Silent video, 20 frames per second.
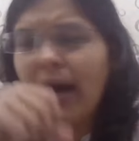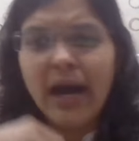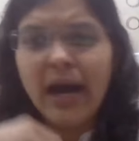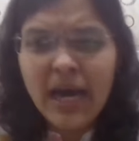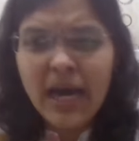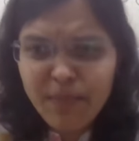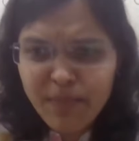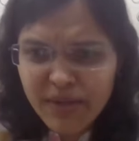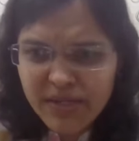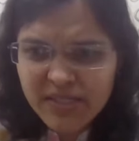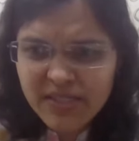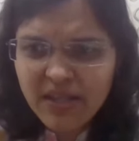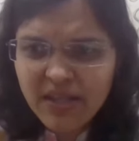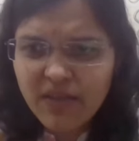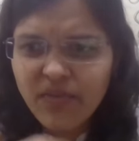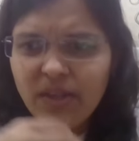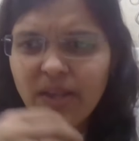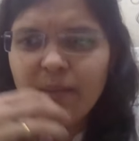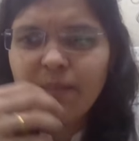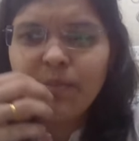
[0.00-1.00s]
I
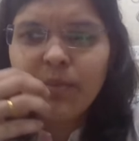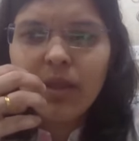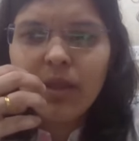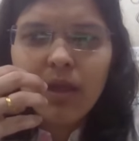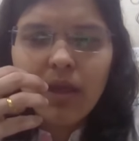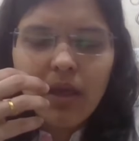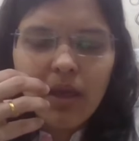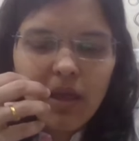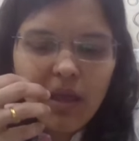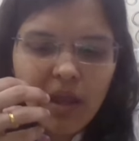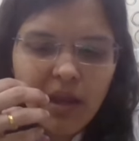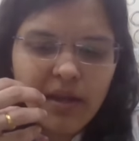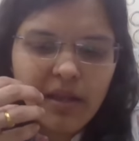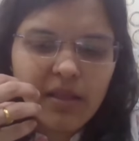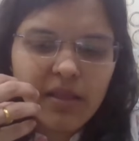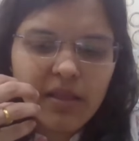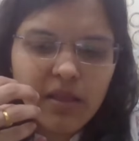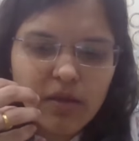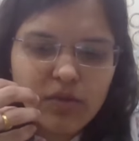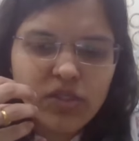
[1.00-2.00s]
personally feel
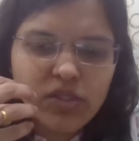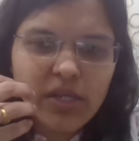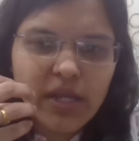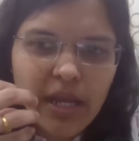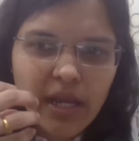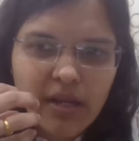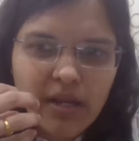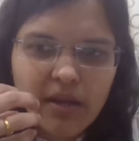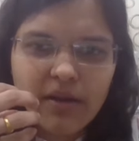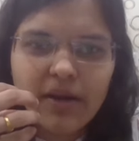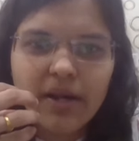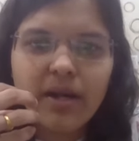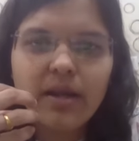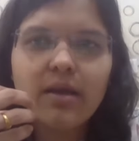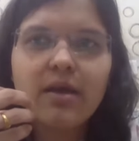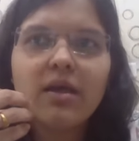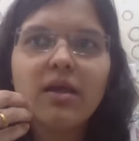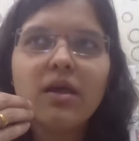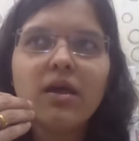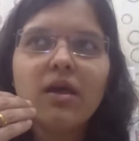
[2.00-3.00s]

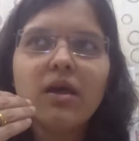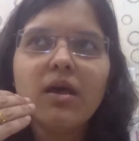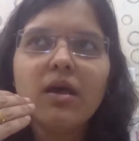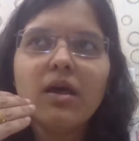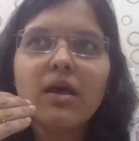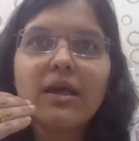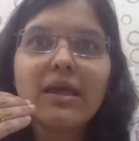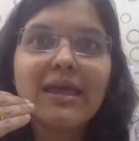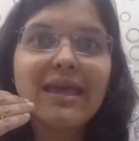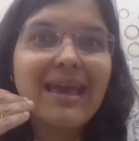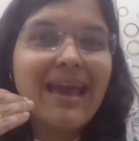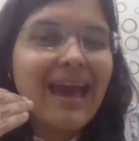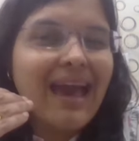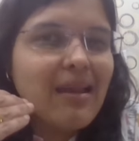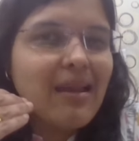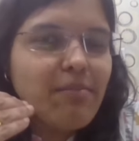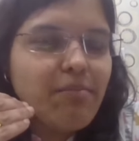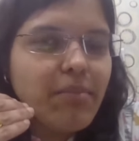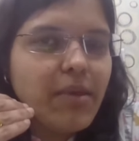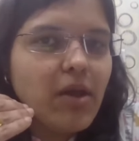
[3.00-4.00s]
18,800
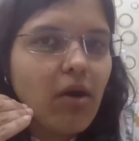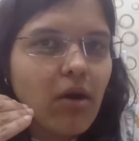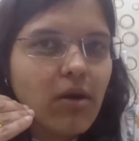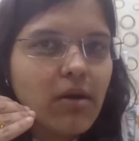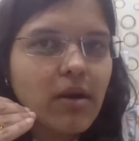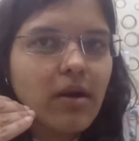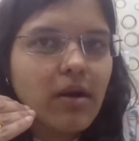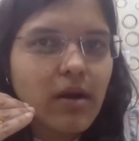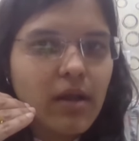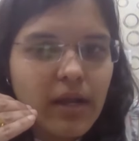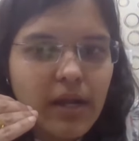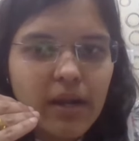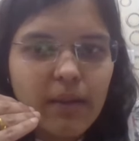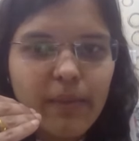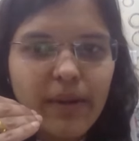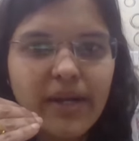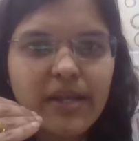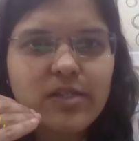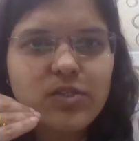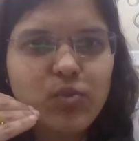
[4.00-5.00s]
can be honored a
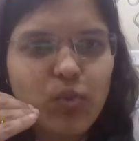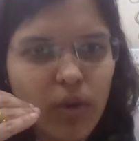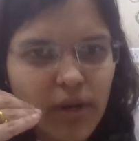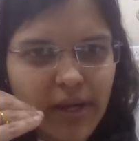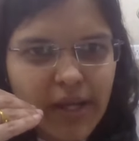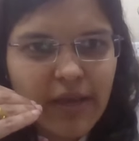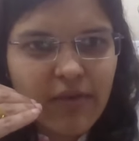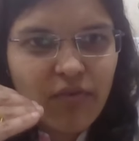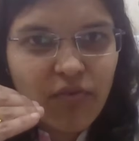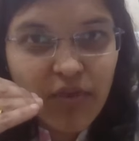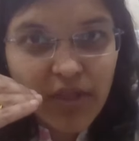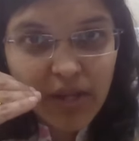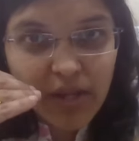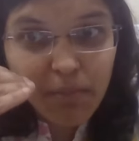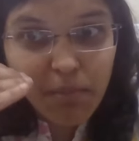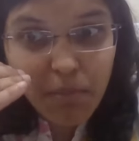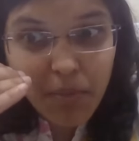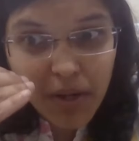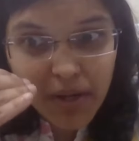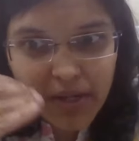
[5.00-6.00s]
little bit is what I
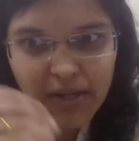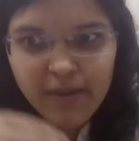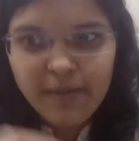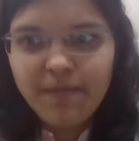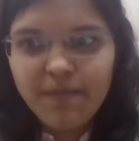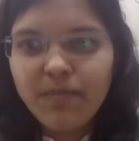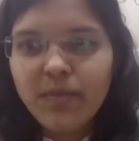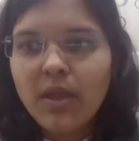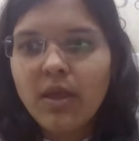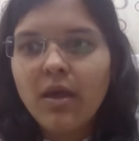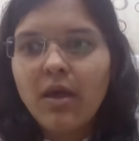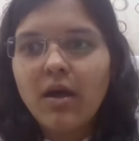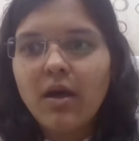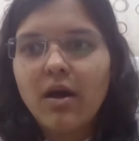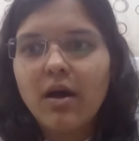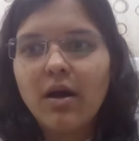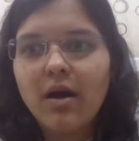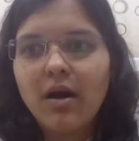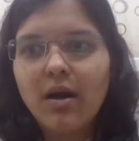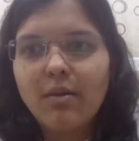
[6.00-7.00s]
feel. But
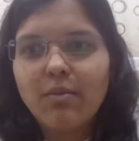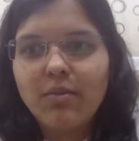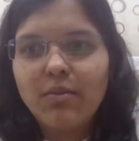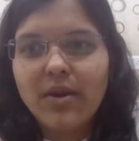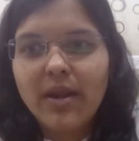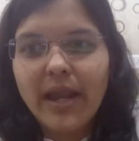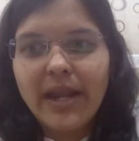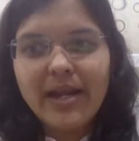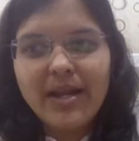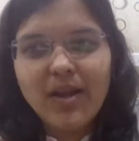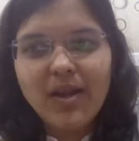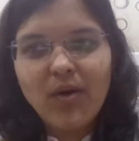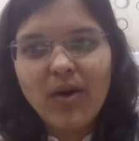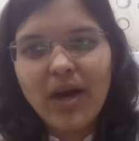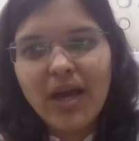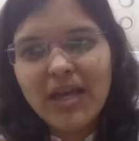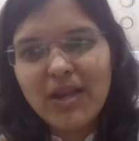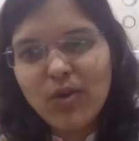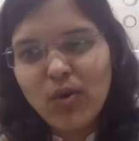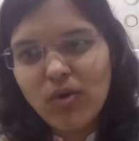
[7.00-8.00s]
right now,
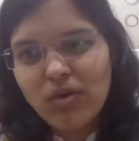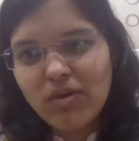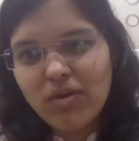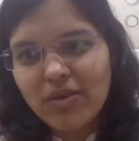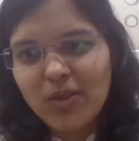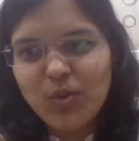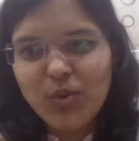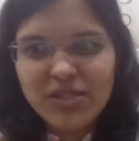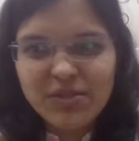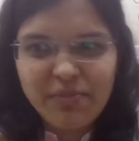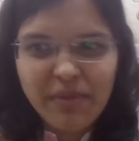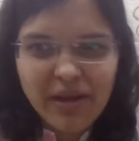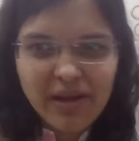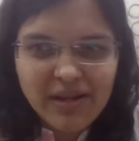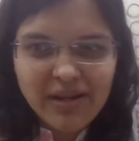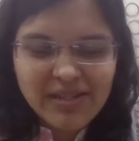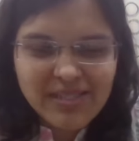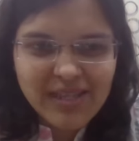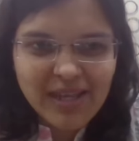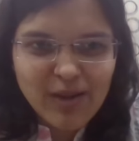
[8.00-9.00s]
I know US
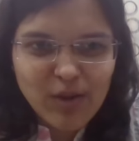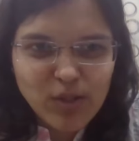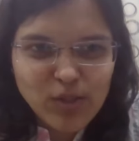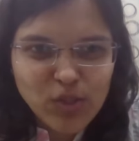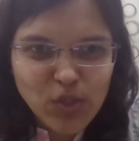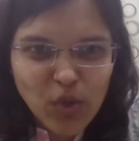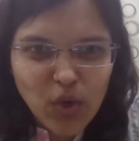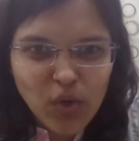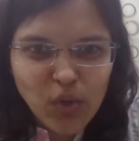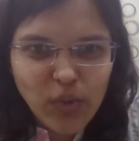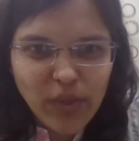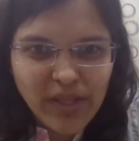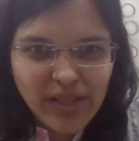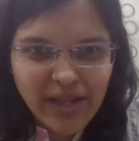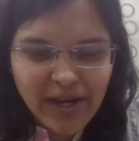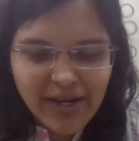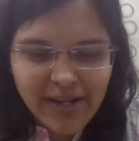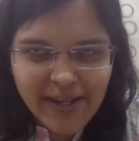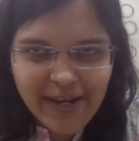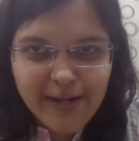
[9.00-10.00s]
markets are also not doing
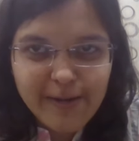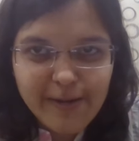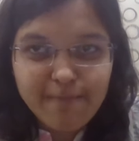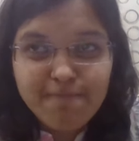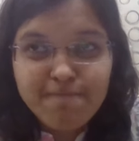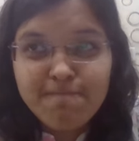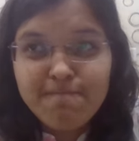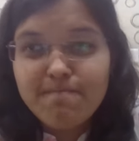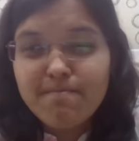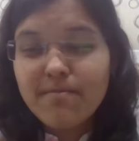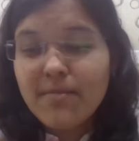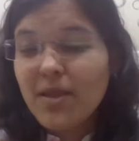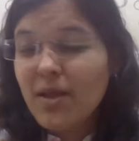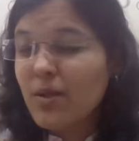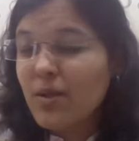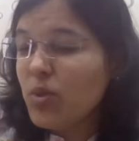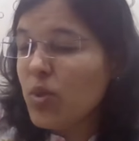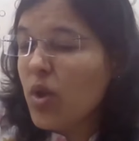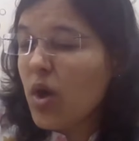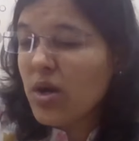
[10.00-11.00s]
that great.
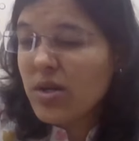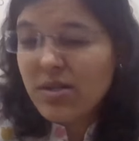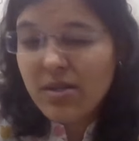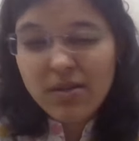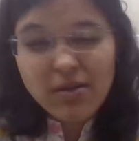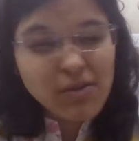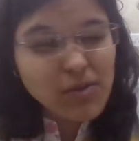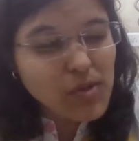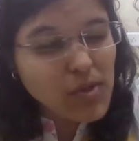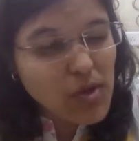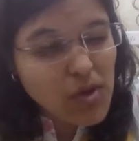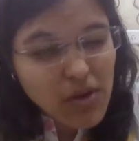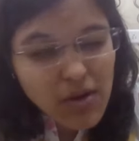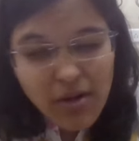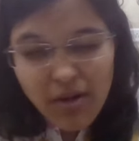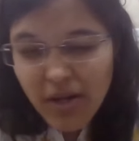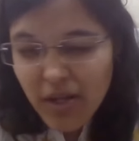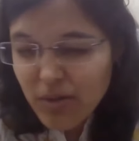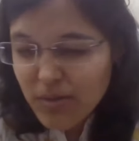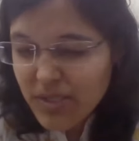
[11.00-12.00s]
Not
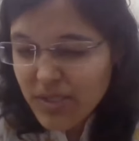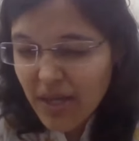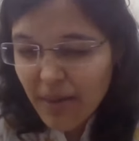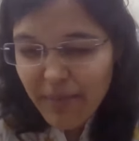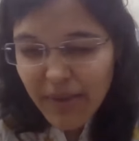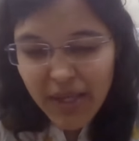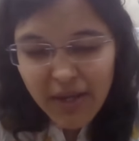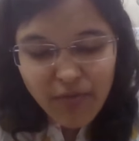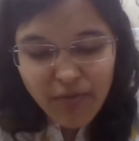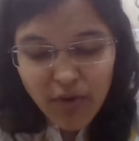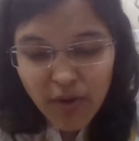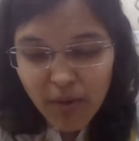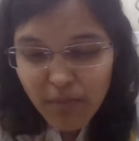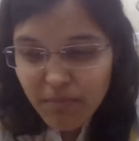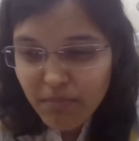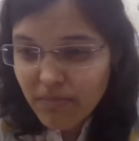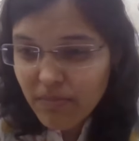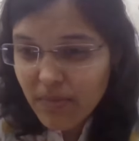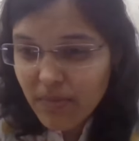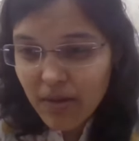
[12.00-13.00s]
good news coming in
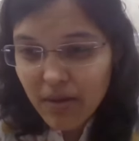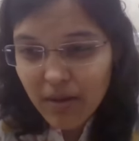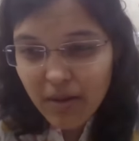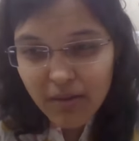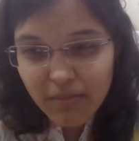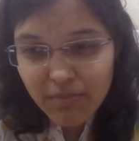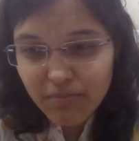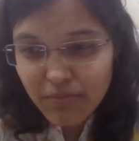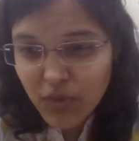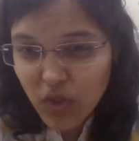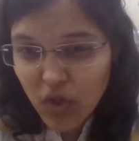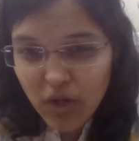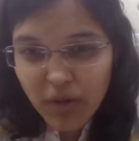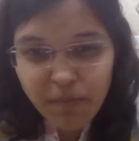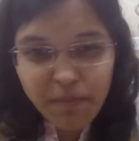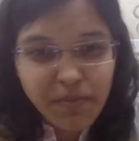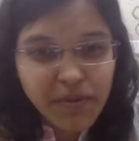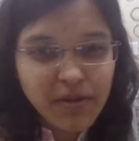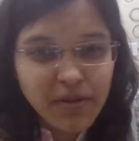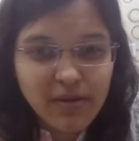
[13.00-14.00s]
from
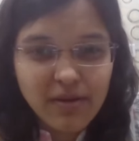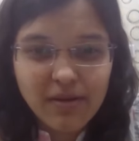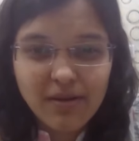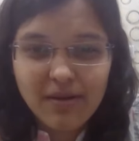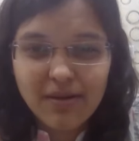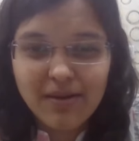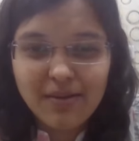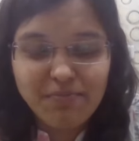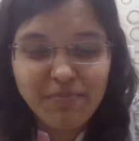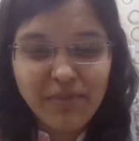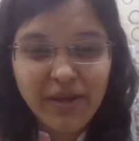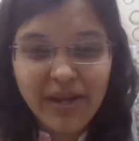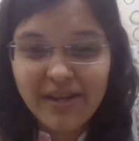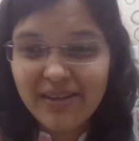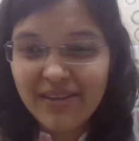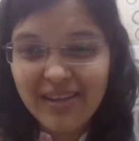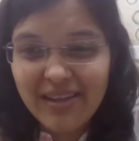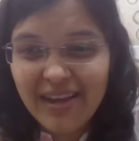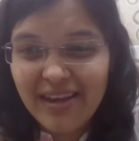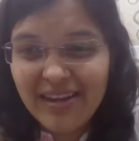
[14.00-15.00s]
Europe.
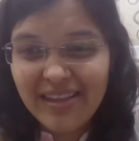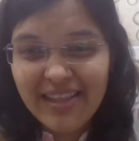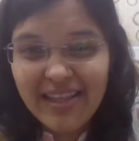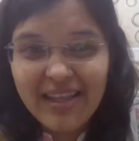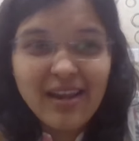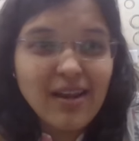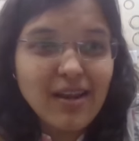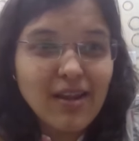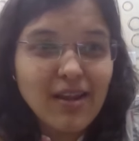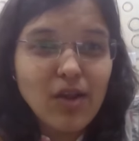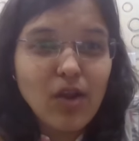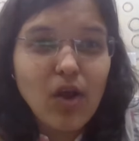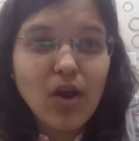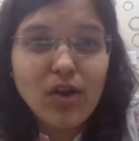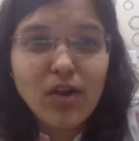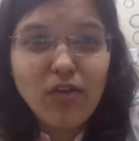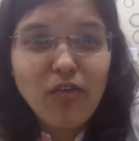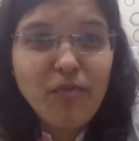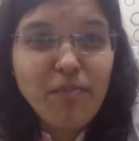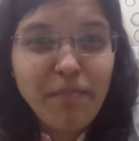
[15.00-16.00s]
And there are a
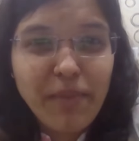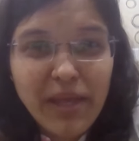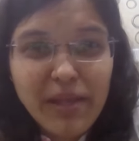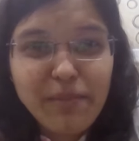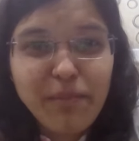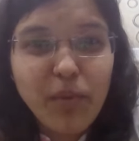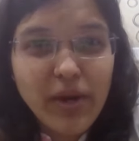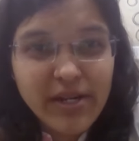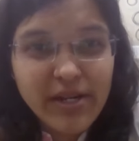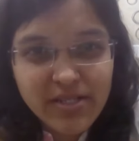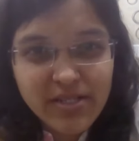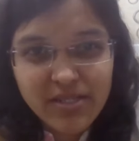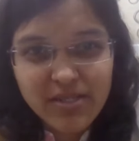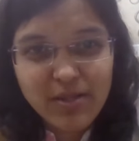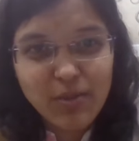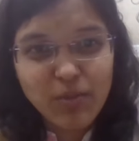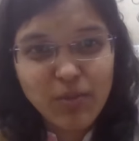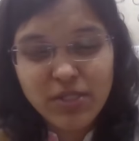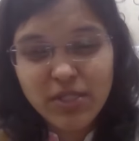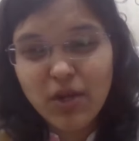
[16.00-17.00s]
lot of pain points
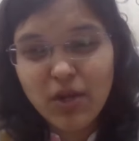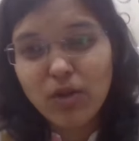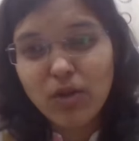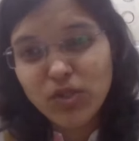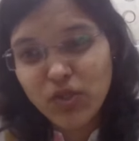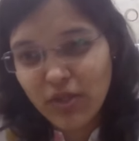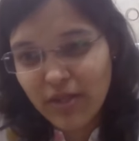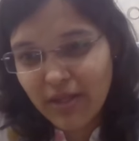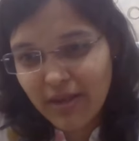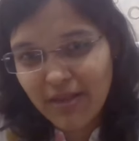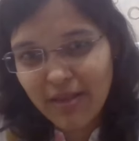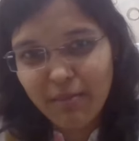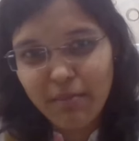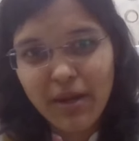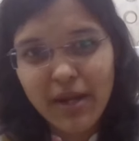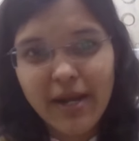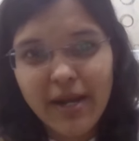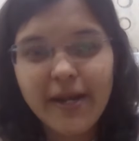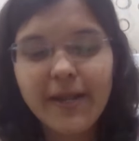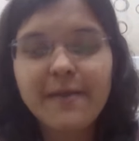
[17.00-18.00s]
which are also there in the
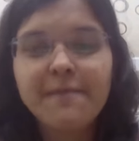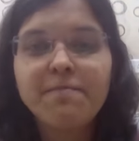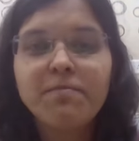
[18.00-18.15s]
market.